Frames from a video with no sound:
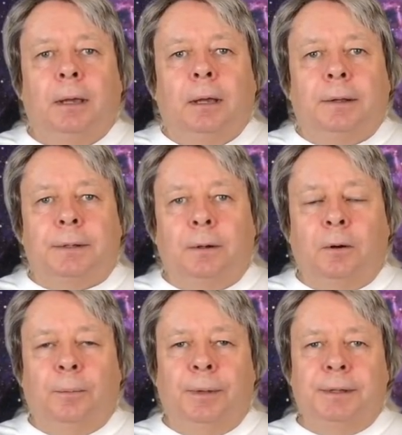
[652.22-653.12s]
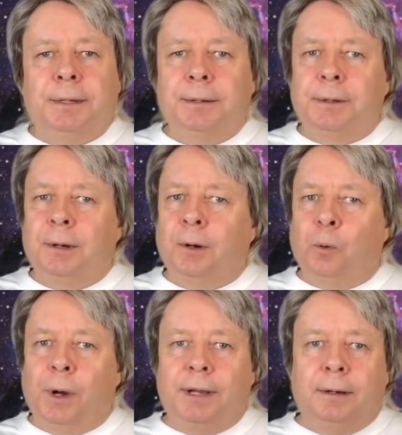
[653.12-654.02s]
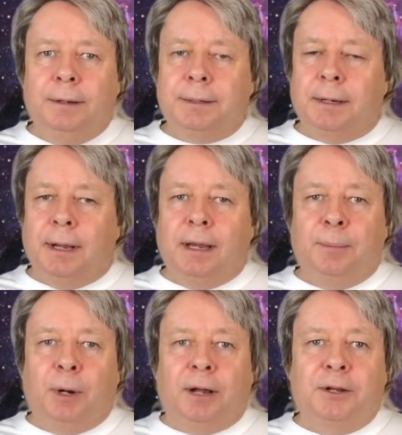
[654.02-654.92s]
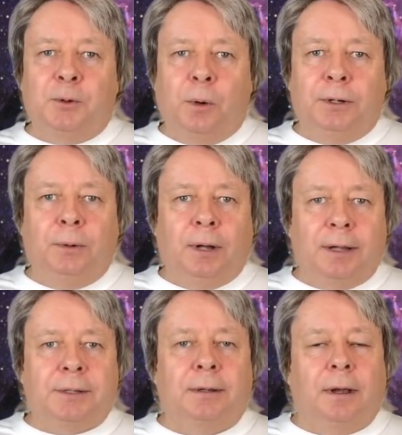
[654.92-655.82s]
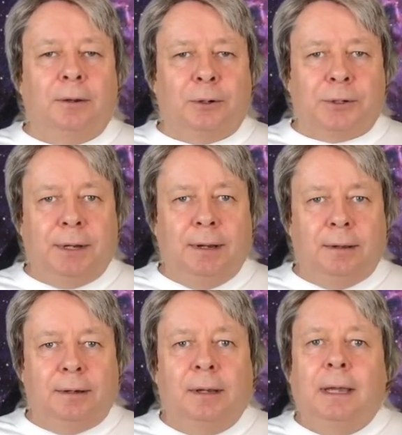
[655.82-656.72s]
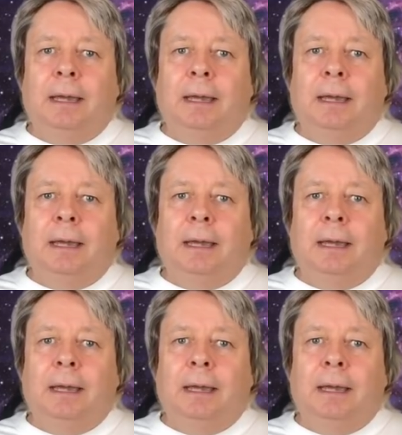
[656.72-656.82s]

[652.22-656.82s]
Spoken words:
So this is the way it is today, but I just want you guys to understand